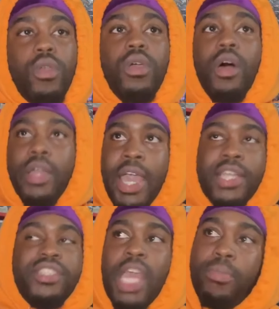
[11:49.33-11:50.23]
Again,
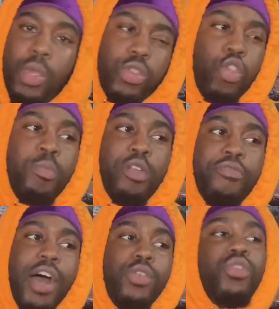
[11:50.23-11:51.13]
same thing with the
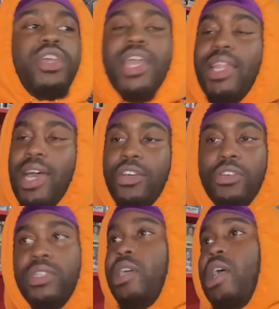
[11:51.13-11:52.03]
humidifier. You can get like a little
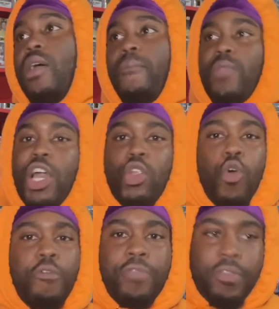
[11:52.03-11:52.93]

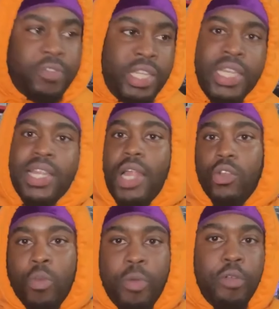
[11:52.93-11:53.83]
$15
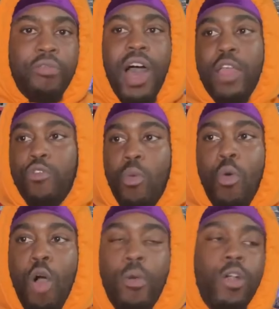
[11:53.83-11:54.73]
humidifier from
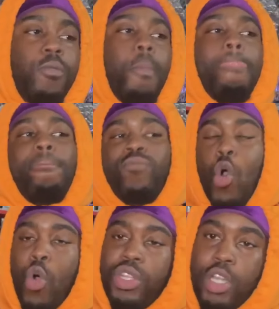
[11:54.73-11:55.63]
Walmart. The
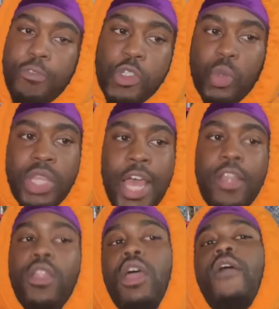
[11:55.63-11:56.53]
only difference with that,
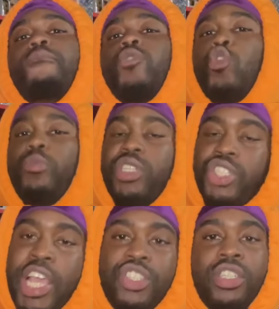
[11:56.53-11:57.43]
you'll be
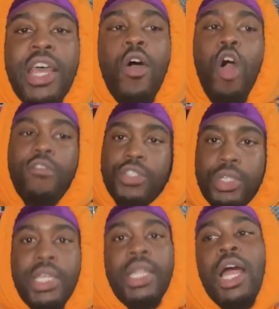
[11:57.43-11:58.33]
changing that
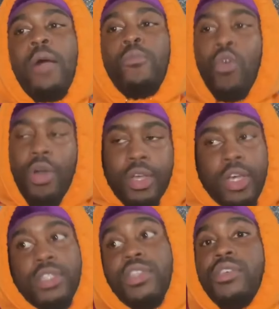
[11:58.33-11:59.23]
obviously a lot more
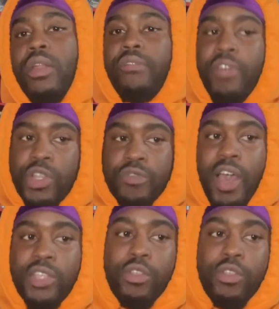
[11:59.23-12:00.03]
because it's gonna finish faster.